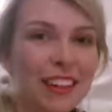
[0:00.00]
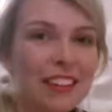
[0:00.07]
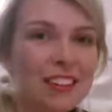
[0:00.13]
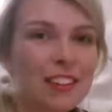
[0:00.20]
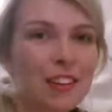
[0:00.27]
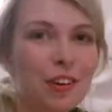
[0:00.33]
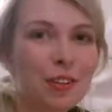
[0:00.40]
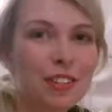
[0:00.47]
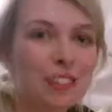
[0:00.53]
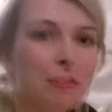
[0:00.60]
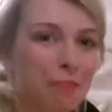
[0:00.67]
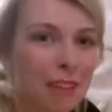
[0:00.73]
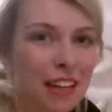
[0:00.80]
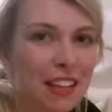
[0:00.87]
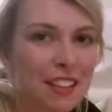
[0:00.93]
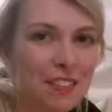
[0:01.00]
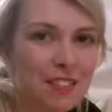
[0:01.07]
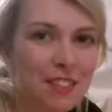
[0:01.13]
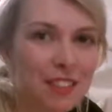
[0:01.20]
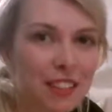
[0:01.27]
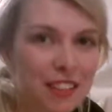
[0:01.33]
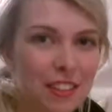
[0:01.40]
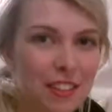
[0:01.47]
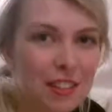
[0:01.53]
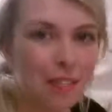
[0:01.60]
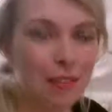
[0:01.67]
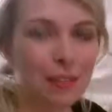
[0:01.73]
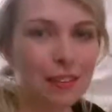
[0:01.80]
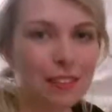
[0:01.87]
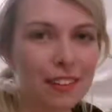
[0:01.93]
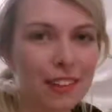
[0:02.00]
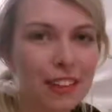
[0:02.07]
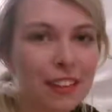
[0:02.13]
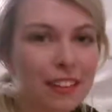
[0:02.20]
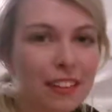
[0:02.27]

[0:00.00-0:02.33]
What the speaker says: So you always have billions of neutrinos streaming through you.